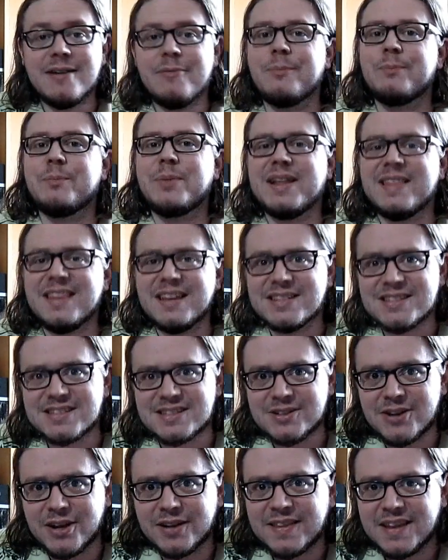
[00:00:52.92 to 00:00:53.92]
But that's
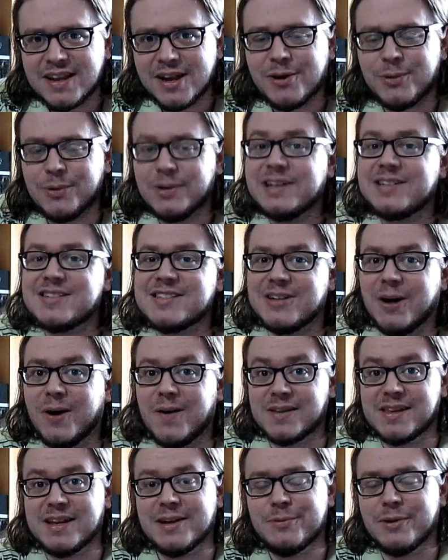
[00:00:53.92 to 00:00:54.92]
not the only
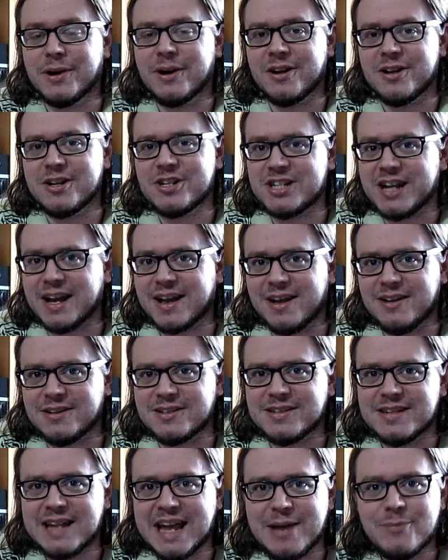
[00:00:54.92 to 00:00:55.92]
song that we're gonna check out
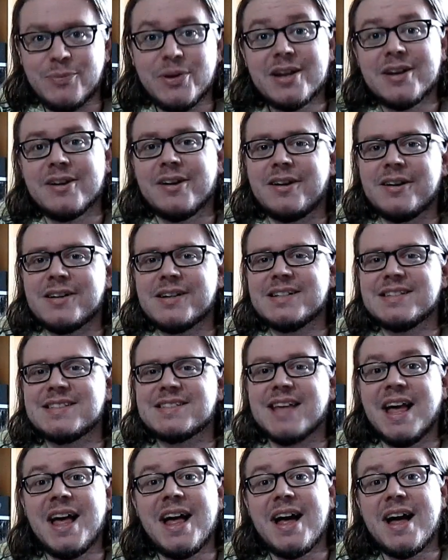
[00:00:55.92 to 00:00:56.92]
today, because
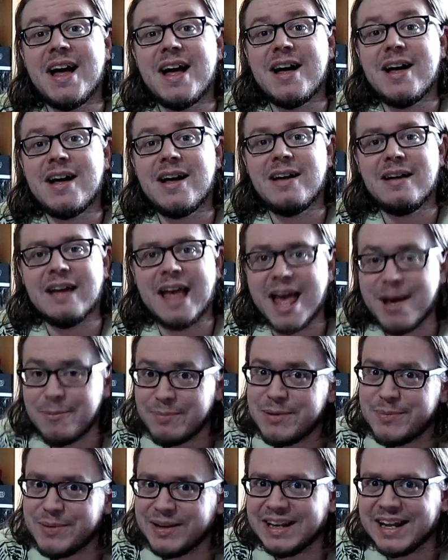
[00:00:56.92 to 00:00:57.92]

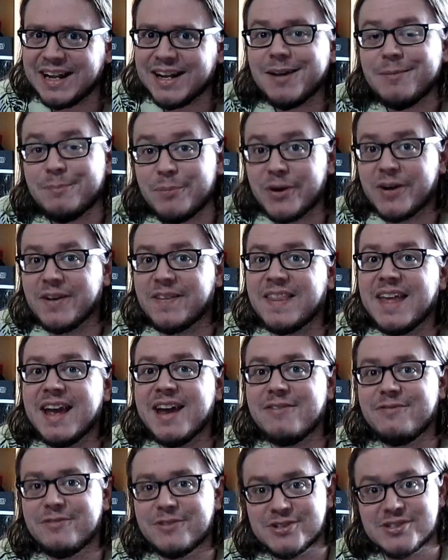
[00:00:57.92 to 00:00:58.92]
happy belated
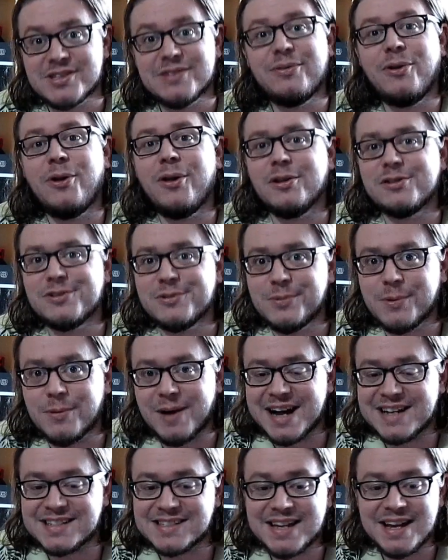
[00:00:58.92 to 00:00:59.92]
birthday first of all to
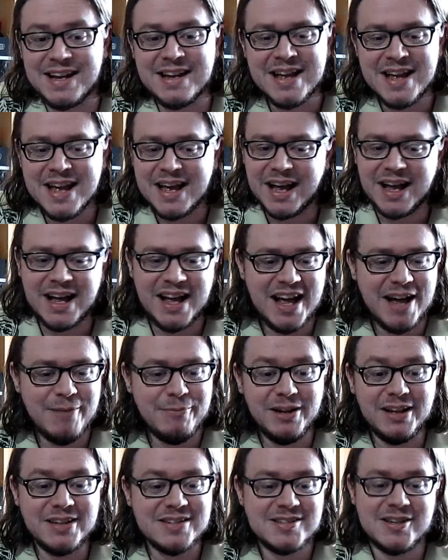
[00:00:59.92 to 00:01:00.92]
Hwasa. I'm
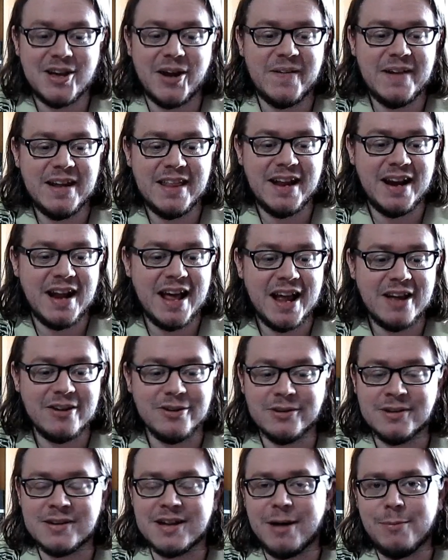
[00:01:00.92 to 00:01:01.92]
really sorry that I
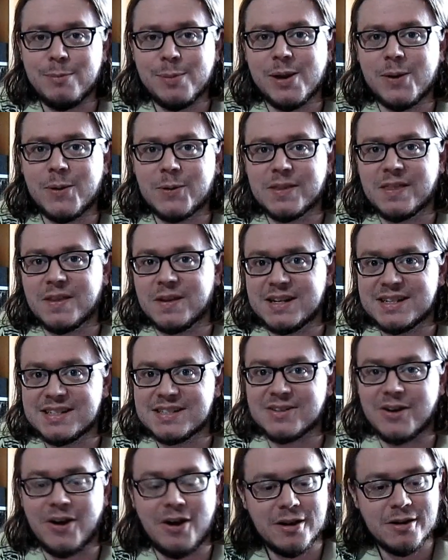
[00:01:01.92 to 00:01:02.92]
couldn't upload
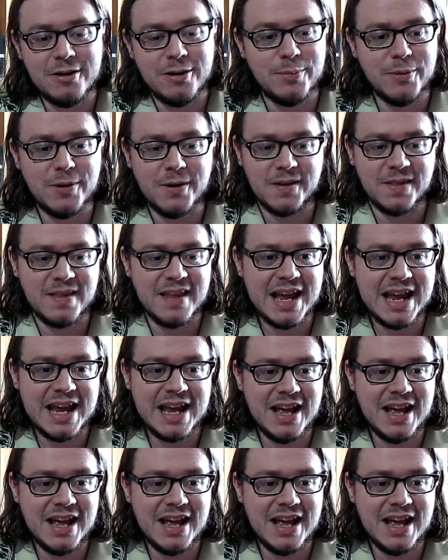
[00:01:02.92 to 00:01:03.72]
this on her birthday,